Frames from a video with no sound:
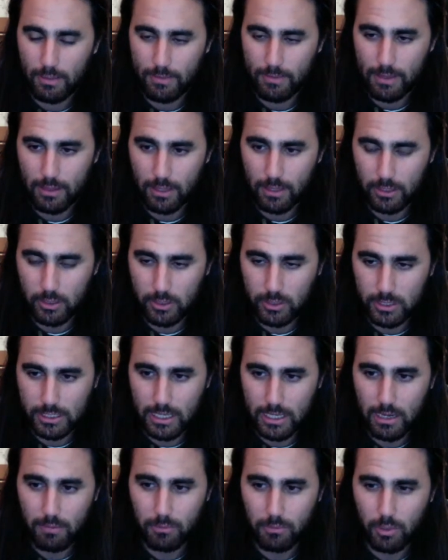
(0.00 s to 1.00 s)
that like you
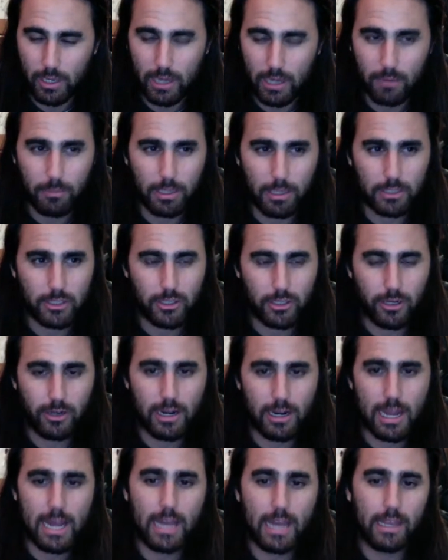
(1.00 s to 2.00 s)
gotta make sure
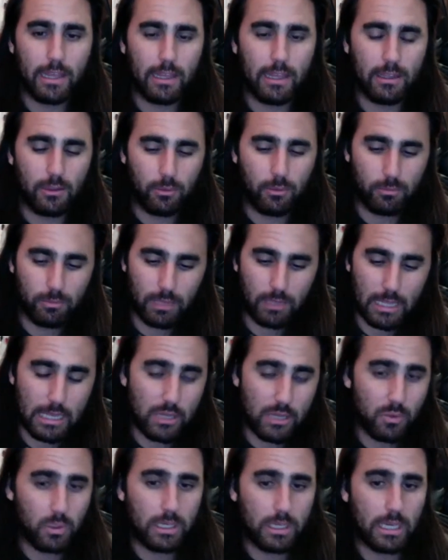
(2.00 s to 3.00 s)
you're on it and
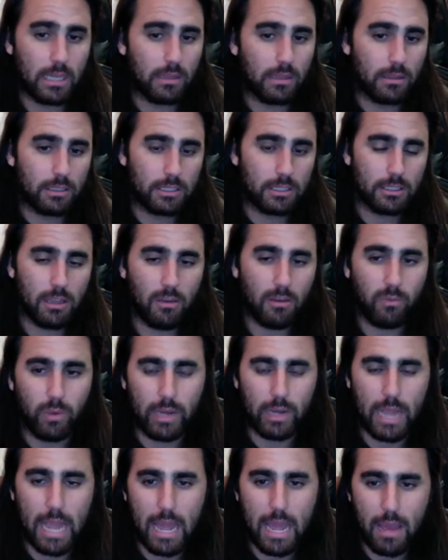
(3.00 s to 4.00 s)
you get the stuff
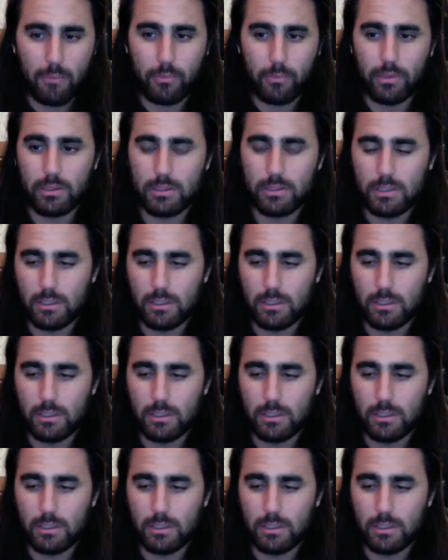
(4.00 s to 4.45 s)
when it happens,